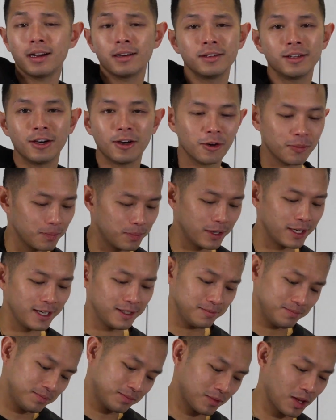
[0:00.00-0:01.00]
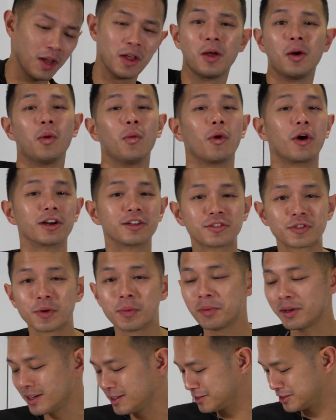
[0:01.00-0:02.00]
don't know, but works for
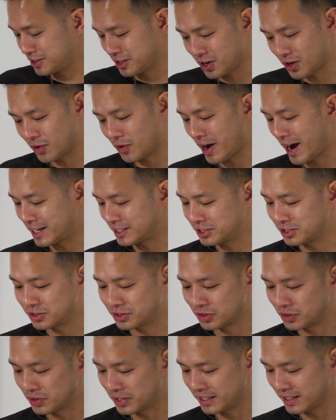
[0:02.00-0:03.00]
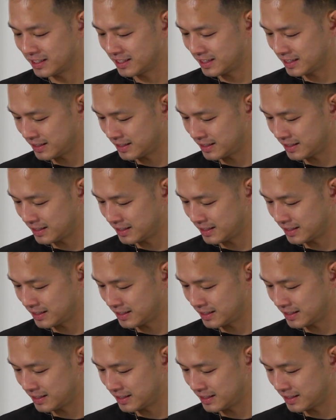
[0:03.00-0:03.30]
me, so I just do it.